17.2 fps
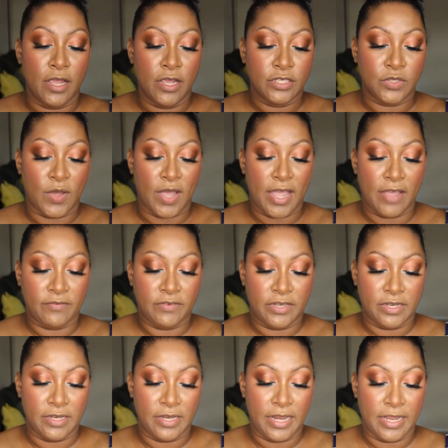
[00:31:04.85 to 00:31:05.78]
So I have
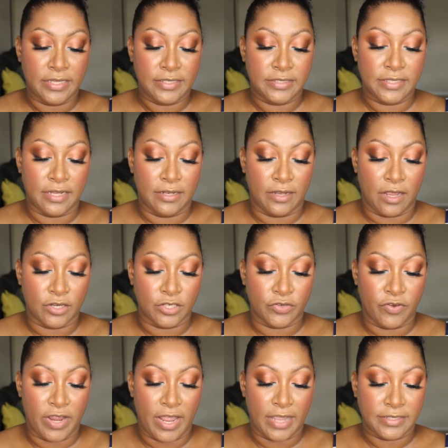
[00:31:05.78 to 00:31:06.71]
the NYX
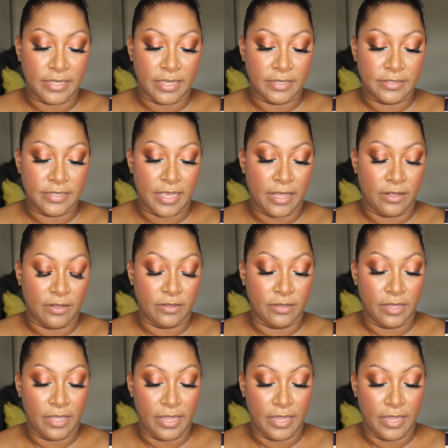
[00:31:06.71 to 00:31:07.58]
Lingerie XXL